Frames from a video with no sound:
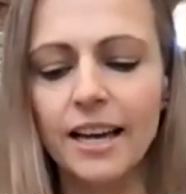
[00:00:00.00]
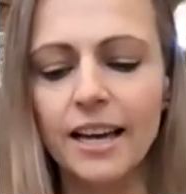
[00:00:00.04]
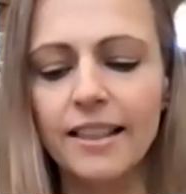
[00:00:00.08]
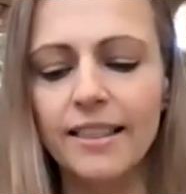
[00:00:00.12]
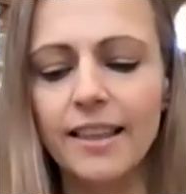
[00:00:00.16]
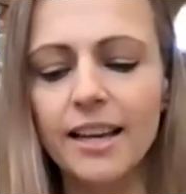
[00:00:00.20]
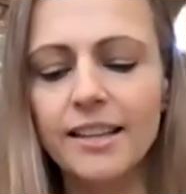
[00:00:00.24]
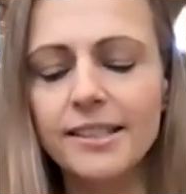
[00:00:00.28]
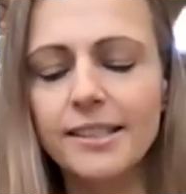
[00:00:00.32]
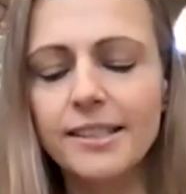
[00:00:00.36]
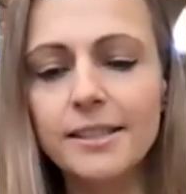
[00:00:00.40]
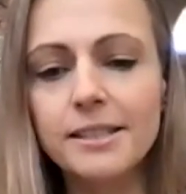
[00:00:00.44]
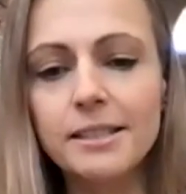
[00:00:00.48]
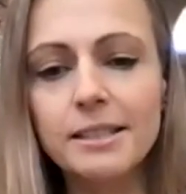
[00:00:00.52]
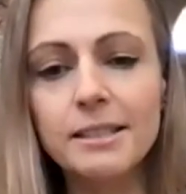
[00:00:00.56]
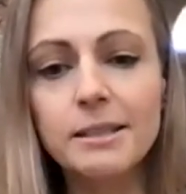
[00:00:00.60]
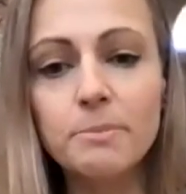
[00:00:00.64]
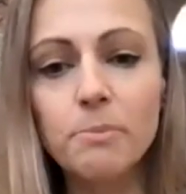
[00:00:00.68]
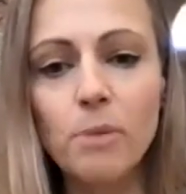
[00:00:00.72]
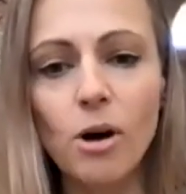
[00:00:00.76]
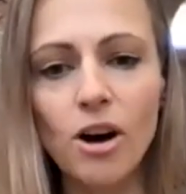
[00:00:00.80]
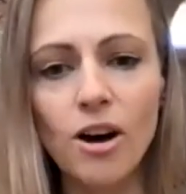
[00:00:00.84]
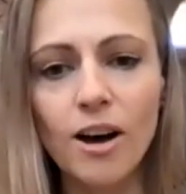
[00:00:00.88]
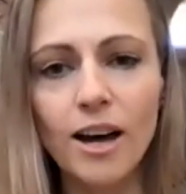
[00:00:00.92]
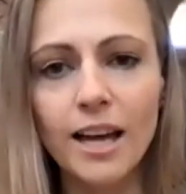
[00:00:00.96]
there's a
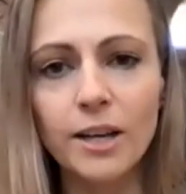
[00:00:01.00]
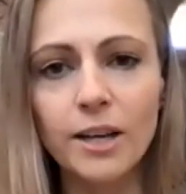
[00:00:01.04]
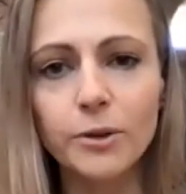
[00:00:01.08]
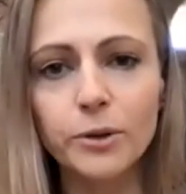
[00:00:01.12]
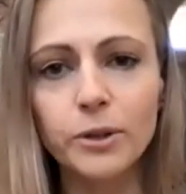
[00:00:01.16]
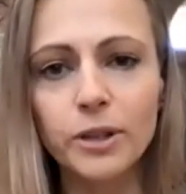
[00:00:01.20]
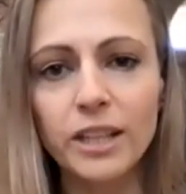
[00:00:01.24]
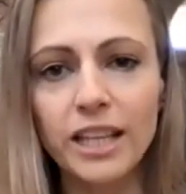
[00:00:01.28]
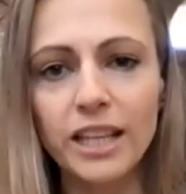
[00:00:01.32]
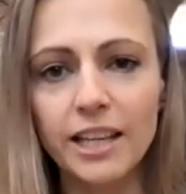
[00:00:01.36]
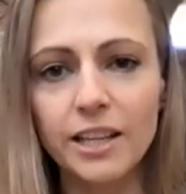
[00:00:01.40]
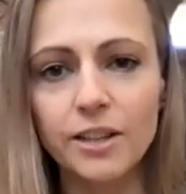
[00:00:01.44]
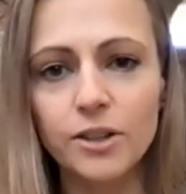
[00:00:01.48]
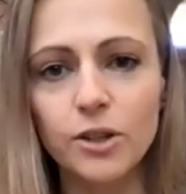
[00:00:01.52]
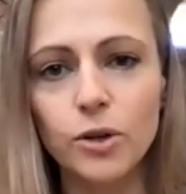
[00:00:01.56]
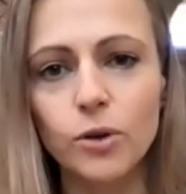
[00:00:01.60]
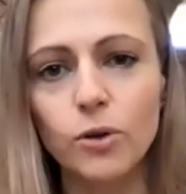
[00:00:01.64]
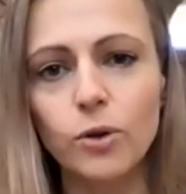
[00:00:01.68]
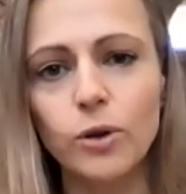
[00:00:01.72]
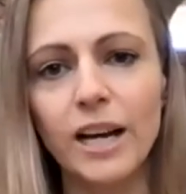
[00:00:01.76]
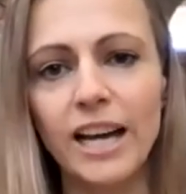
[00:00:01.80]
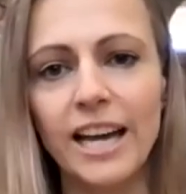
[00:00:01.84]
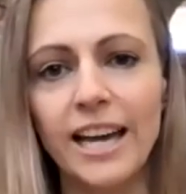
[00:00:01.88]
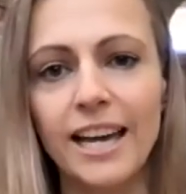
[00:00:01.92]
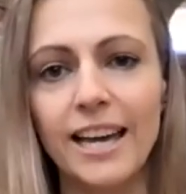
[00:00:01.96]
smile in
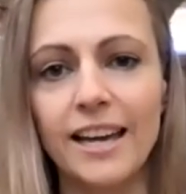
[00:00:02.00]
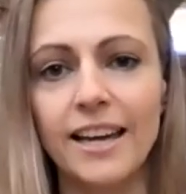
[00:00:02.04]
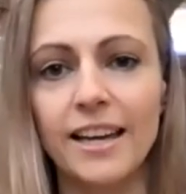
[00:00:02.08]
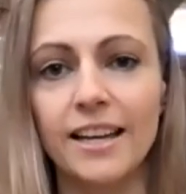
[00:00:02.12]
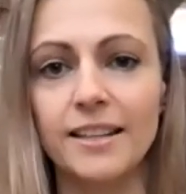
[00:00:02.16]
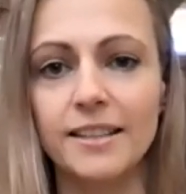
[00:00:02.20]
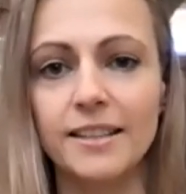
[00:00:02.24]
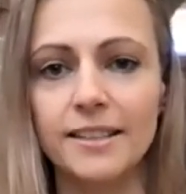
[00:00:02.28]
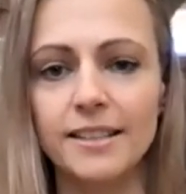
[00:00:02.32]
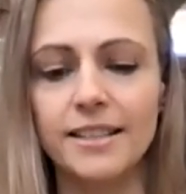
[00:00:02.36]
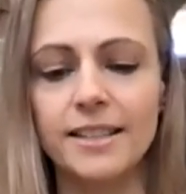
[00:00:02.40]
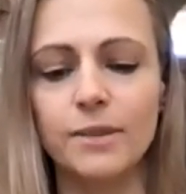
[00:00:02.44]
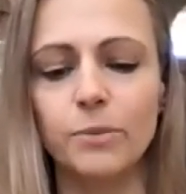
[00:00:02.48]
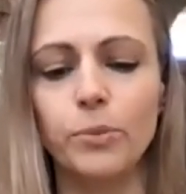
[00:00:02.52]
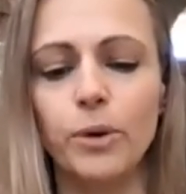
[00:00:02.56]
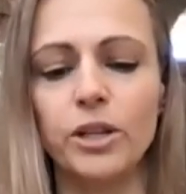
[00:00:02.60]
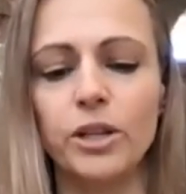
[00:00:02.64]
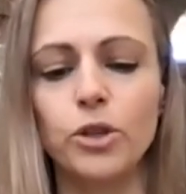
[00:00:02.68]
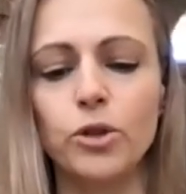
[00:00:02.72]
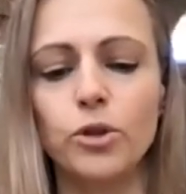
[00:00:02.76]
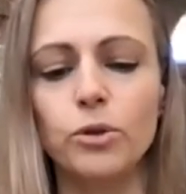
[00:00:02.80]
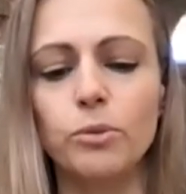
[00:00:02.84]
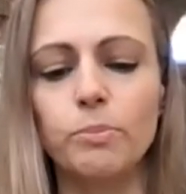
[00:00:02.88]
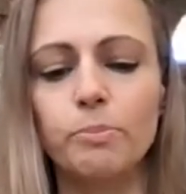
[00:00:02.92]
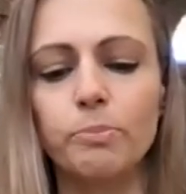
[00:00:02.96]
your hands.
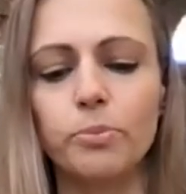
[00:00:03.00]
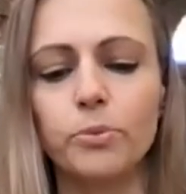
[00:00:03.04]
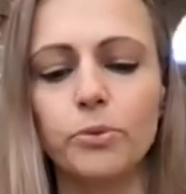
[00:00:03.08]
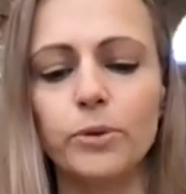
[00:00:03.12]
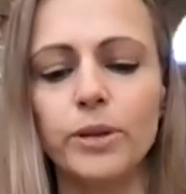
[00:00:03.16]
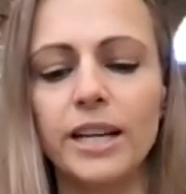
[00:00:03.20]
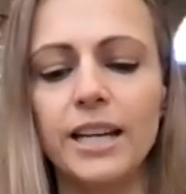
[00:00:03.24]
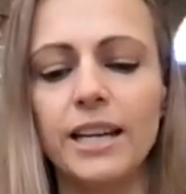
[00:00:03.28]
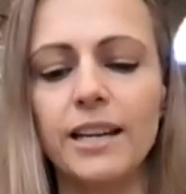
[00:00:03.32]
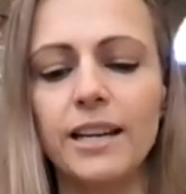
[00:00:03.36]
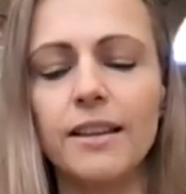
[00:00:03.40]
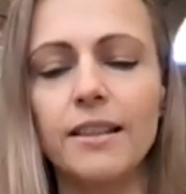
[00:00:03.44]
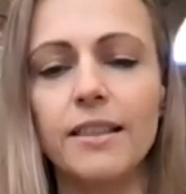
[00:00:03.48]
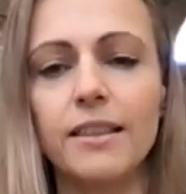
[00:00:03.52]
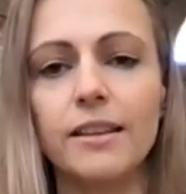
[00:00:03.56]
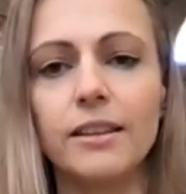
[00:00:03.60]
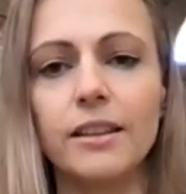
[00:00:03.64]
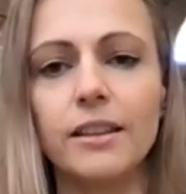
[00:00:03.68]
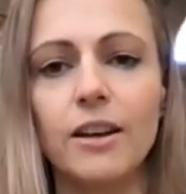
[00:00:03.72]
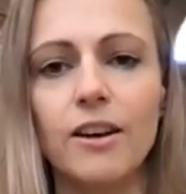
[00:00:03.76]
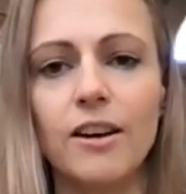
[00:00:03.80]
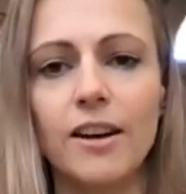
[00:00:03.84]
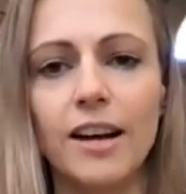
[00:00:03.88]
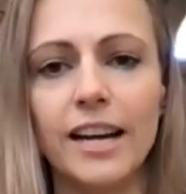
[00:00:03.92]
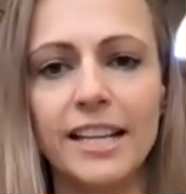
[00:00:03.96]
When you bring the
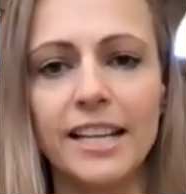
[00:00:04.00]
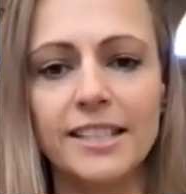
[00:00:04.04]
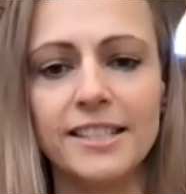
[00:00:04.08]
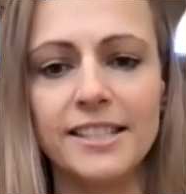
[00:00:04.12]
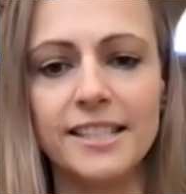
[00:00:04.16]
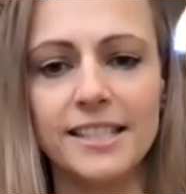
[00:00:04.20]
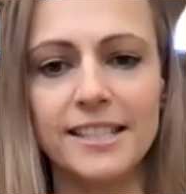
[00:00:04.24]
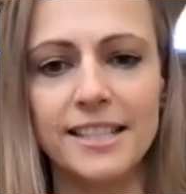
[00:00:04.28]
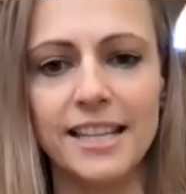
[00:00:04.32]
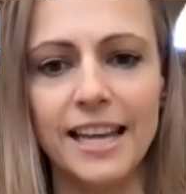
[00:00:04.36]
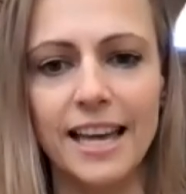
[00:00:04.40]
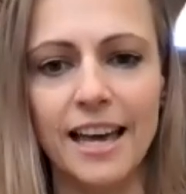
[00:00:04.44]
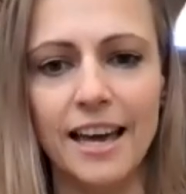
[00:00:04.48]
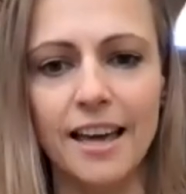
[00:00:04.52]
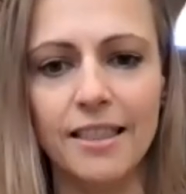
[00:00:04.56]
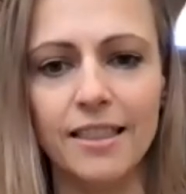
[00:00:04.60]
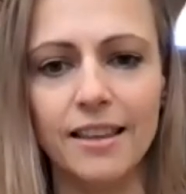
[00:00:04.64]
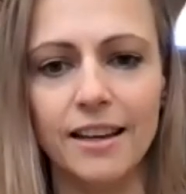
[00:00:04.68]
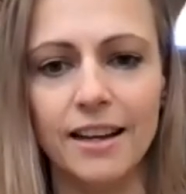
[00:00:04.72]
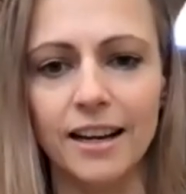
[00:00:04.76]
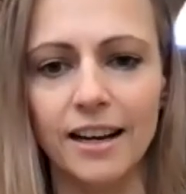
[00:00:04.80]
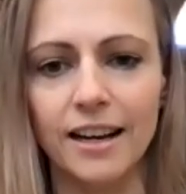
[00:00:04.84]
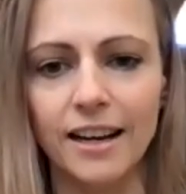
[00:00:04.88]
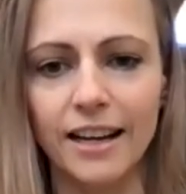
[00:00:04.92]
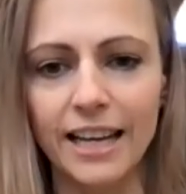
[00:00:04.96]
lines
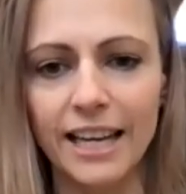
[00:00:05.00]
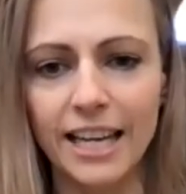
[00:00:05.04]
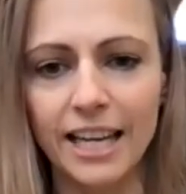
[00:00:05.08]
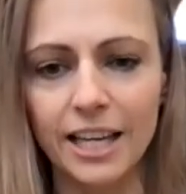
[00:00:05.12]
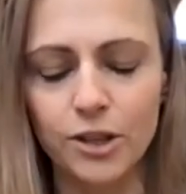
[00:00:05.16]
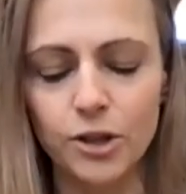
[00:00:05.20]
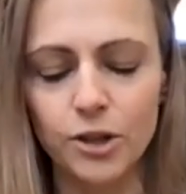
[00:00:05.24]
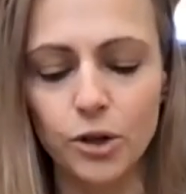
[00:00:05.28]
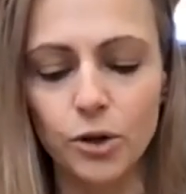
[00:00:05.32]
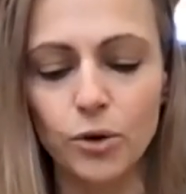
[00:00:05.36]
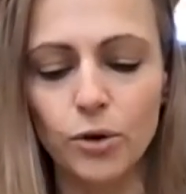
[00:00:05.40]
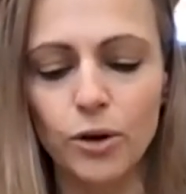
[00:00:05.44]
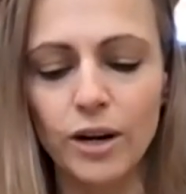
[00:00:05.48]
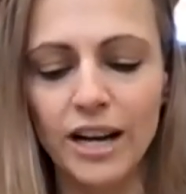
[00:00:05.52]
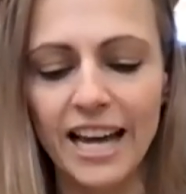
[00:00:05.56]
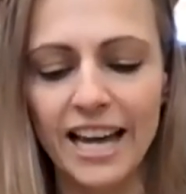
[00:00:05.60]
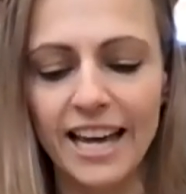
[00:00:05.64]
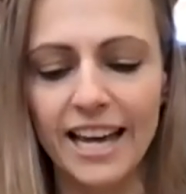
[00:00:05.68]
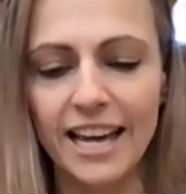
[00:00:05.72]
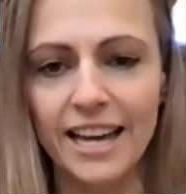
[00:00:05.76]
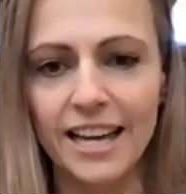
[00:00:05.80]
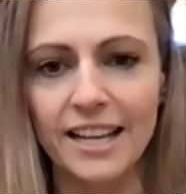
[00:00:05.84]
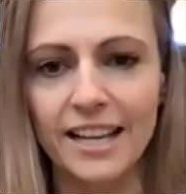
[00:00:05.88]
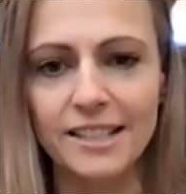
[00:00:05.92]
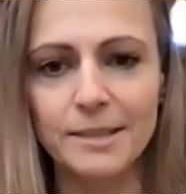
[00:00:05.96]
together in your
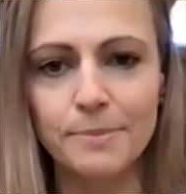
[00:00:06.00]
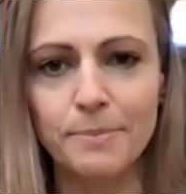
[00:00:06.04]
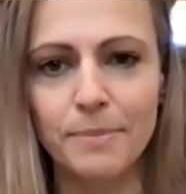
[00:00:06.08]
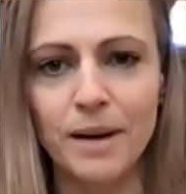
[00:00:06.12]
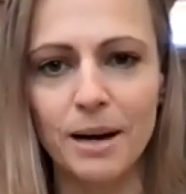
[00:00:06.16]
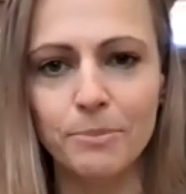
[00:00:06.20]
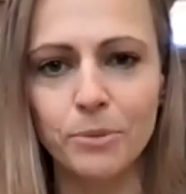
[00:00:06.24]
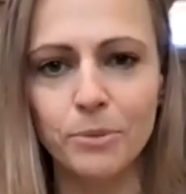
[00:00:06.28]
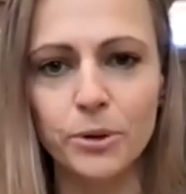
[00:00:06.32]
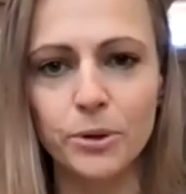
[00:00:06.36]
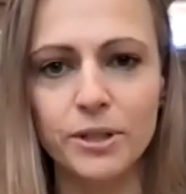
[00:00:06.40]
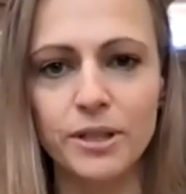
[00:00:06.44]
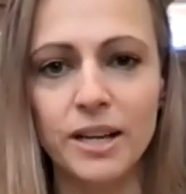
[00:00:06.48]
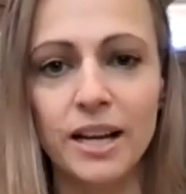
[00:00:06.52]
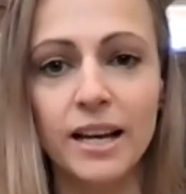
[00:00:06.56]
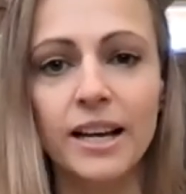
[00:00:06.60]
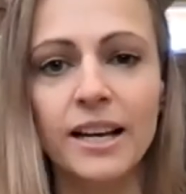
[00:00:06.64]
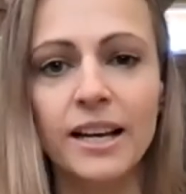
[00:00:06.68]
hands, Mum would,